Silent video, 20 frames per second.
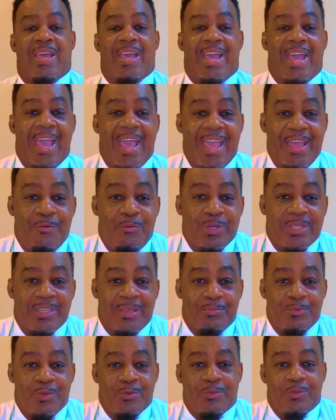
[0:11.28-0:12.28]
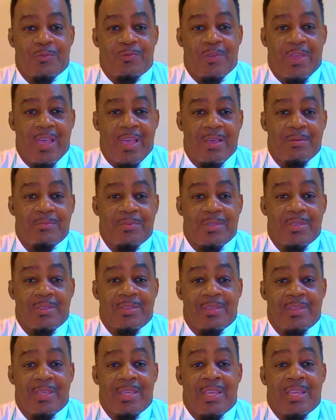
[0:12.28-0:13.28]
Hey, what's up YouTube fams?
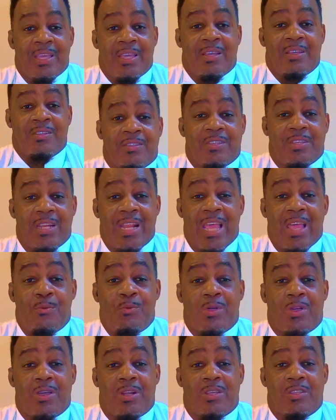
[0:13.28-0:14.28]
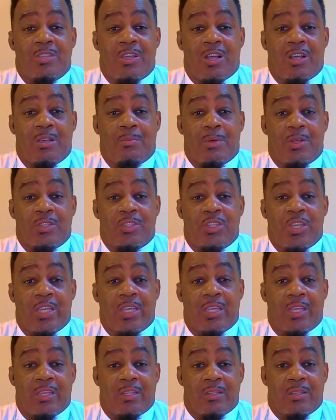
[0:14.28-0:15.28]
Today we're going to talk about
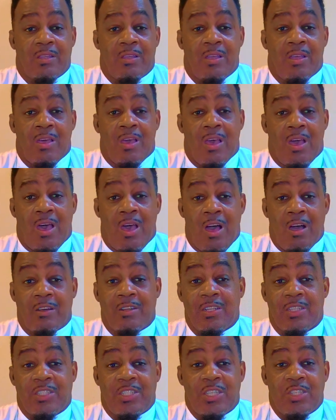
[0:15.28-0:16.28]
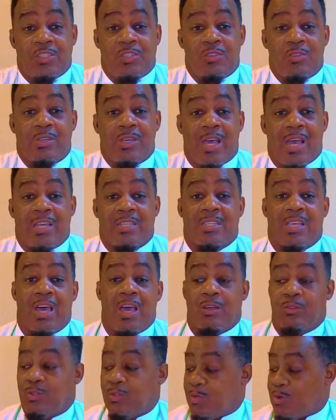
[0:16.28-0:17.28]
chicken. I'm going to teach you guys
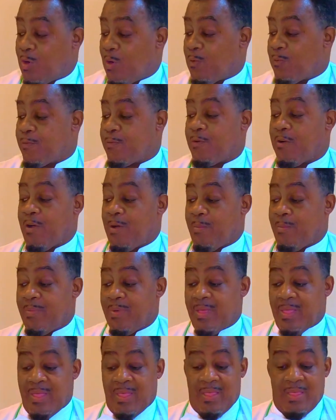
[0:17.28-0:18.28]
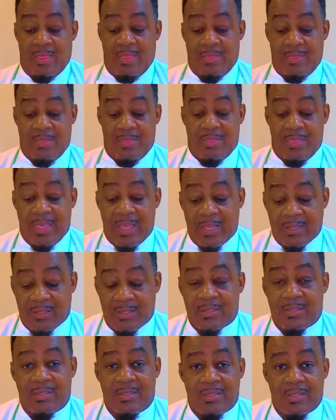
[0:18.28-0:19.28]
how to go from
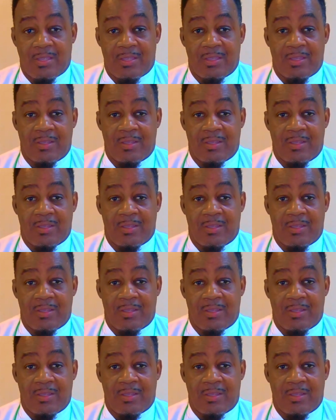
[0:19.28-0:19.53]
this